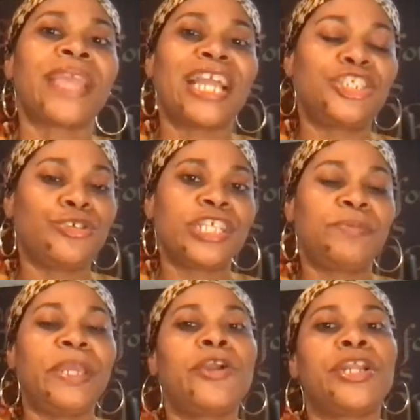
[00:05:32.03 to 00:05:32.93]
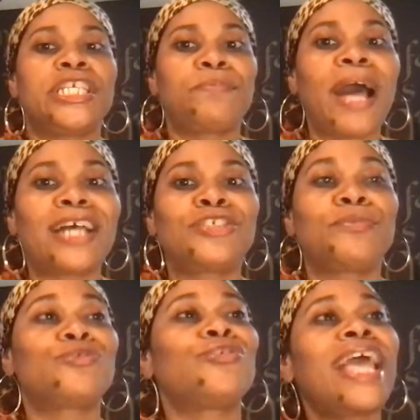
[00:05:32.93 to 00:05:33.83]
as transparent as
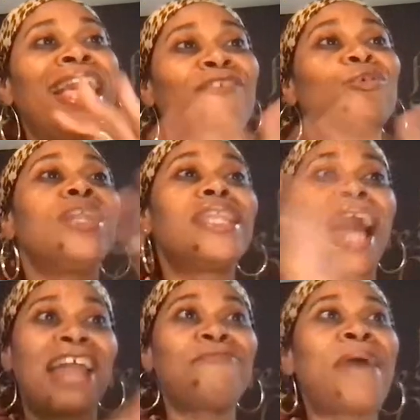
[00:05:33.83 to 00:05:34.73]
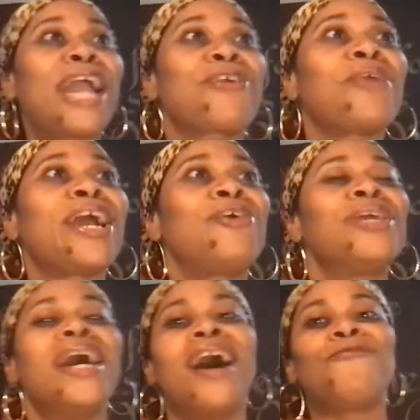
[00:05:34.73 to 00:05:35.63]
possible. So that gave you a lot of background
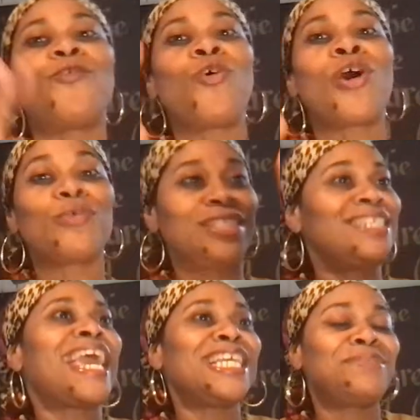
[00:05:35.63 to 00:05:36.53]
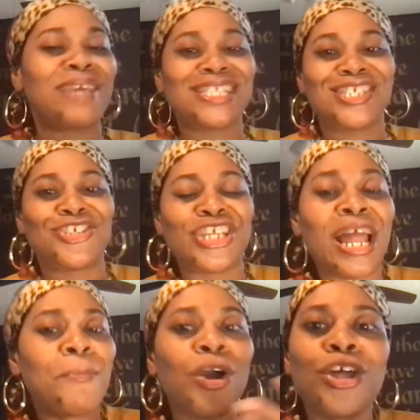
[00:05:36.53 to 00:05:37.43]
for today's message, and
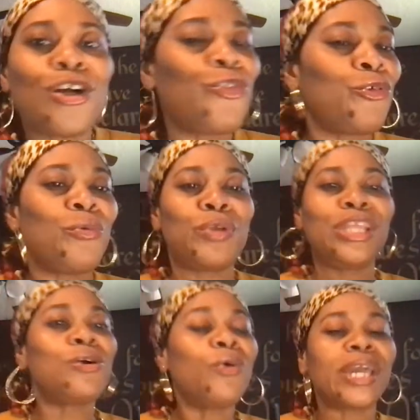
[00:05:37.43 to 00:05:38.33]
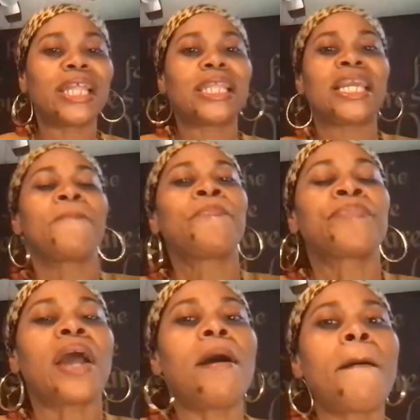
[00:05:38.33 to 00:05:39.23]
I'm going to go through it really quickly.
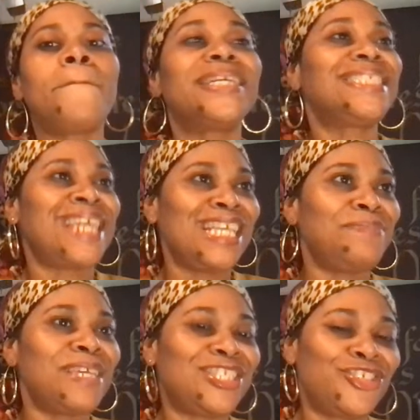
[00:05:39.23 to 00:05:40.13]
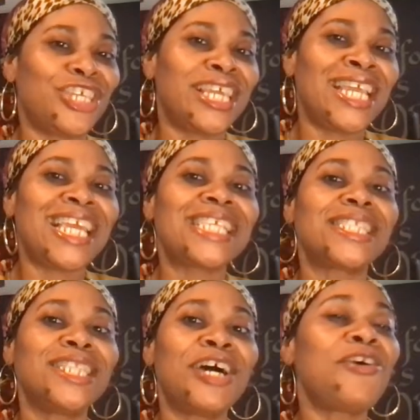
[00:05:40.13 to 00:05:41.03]
But today's message again is
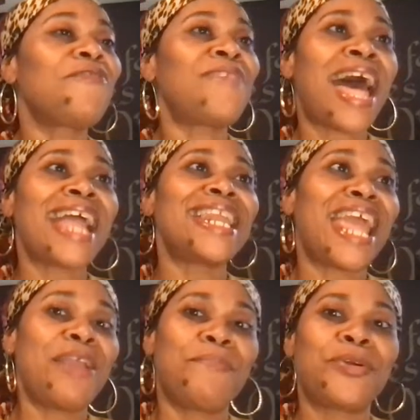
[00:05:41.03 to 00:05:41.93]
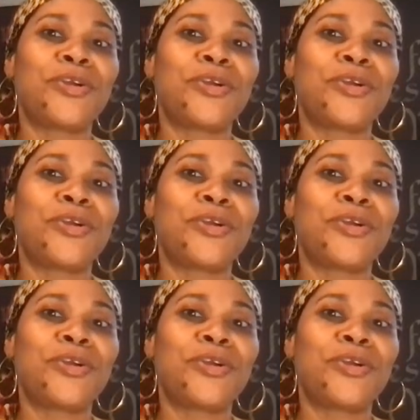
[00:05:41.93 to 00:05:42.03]
love thy enemy